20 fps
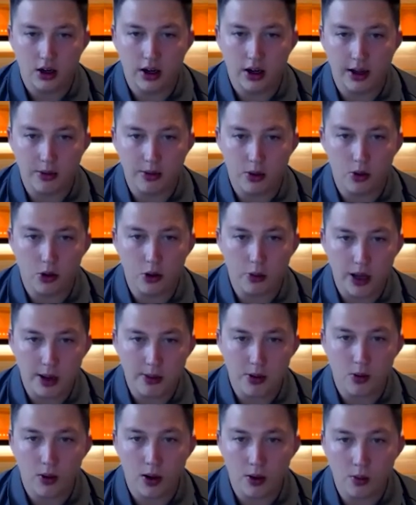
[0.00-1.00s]
Or that
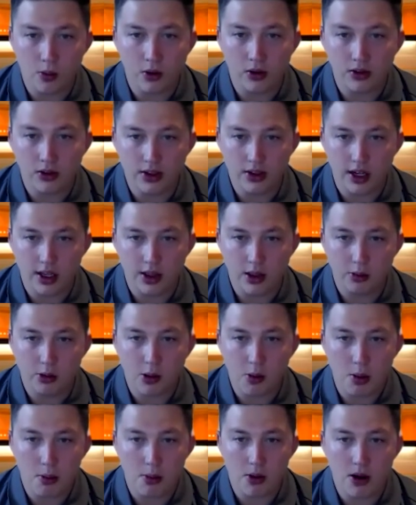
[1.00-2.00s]
people won't want it. The
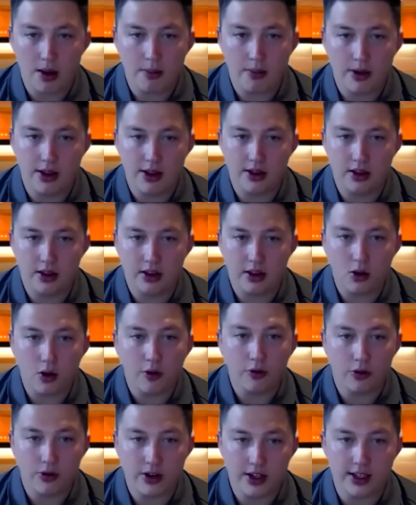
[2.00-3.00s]
problem might be that the
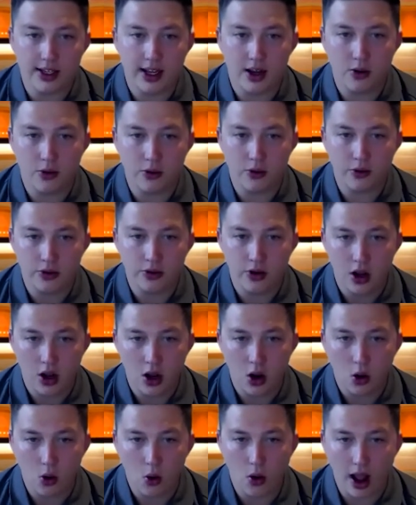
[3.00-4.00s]
offer itself
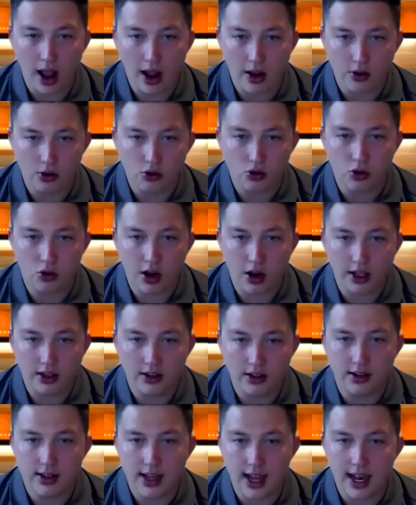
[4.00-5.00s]
or how you're trying
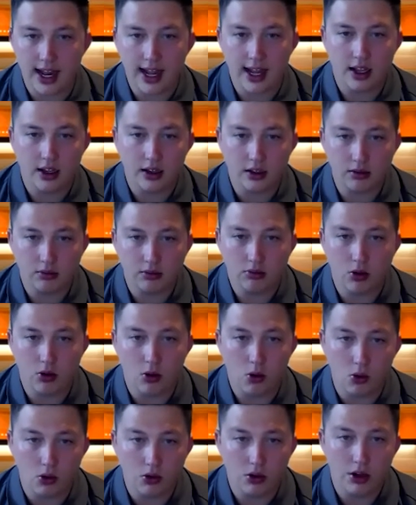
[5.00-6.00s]
to sell it,
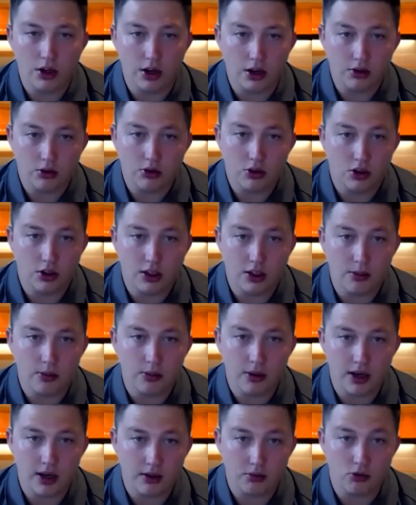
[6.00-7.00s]
or just
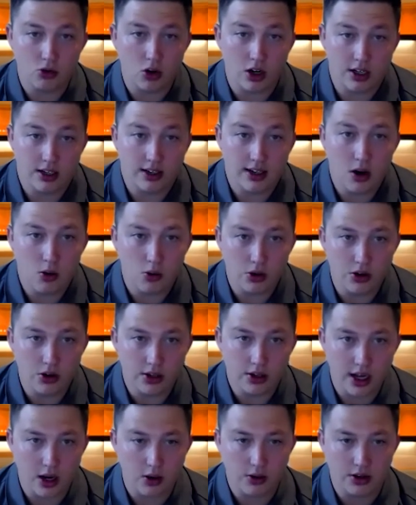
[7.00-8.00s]
simply trying to sell what you
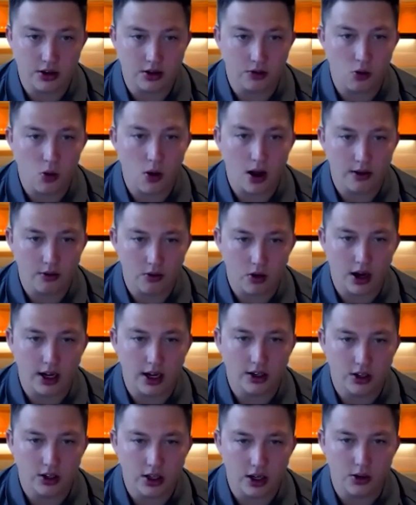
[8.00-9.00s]
sell isn't quite right.
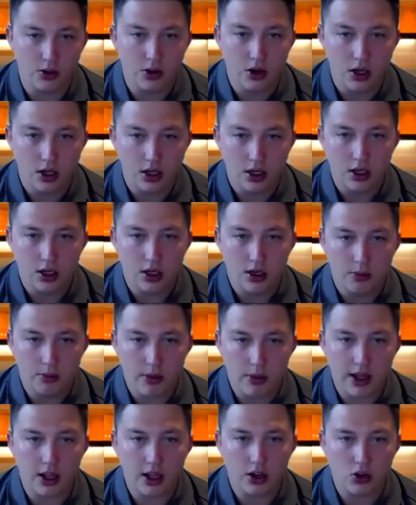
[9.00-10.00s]
So
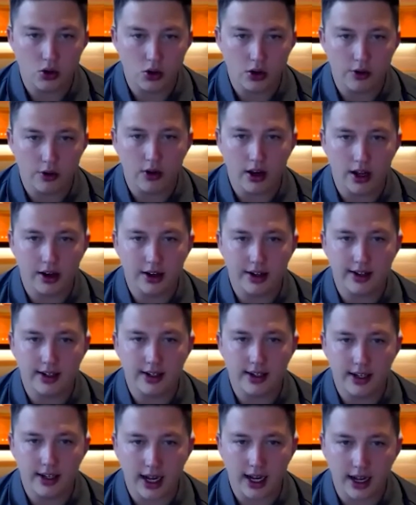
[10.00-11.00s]
making sure you fully
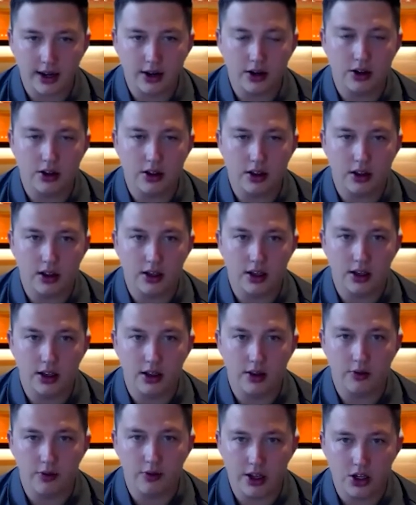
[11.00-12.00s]
understand
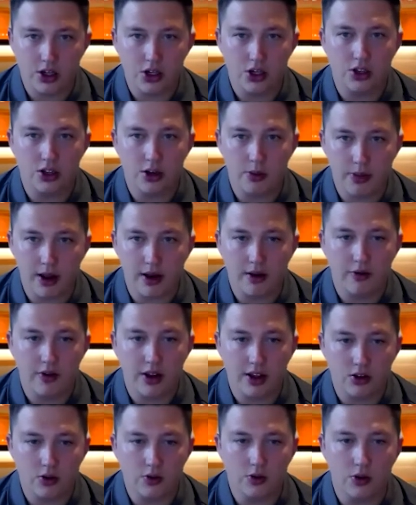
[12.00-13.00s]
the features and the
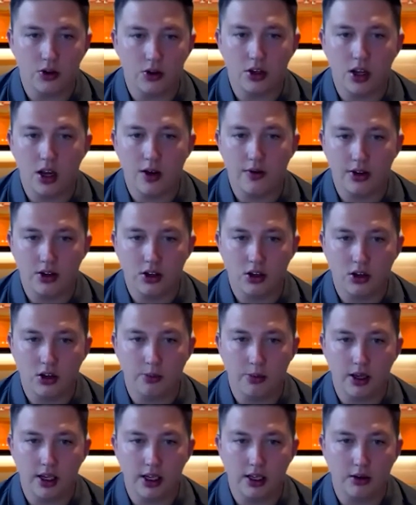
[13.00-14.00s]
benefits of your service can
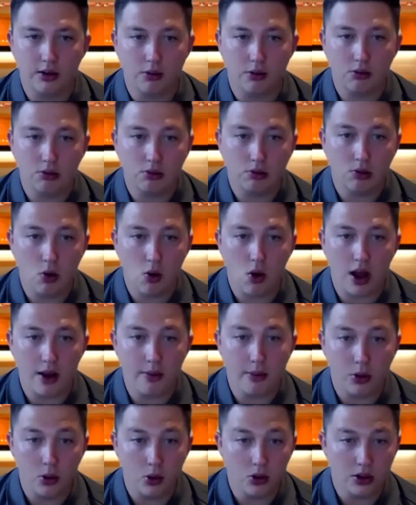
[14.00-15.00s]
be quite
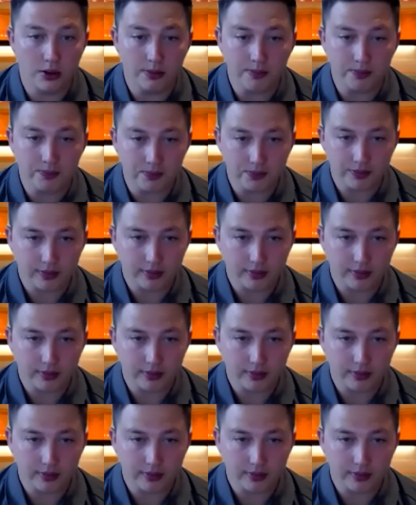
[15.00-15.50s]
important.